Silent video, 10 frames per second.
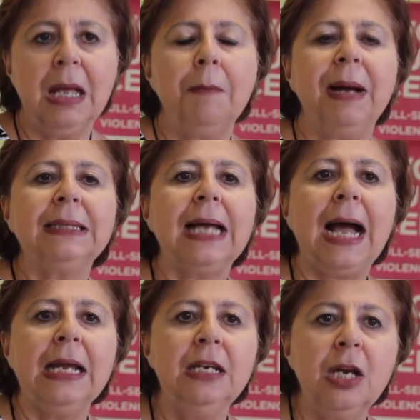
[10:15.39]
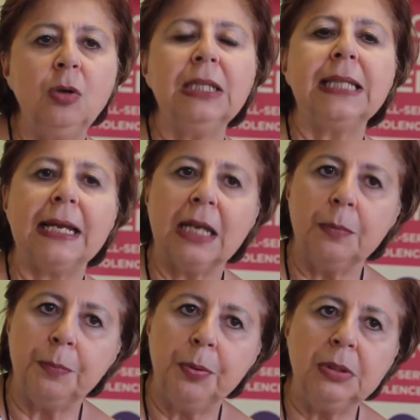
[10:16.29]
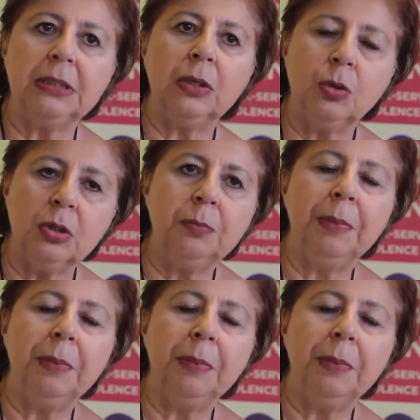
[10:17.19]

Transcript: but I know that I can put the good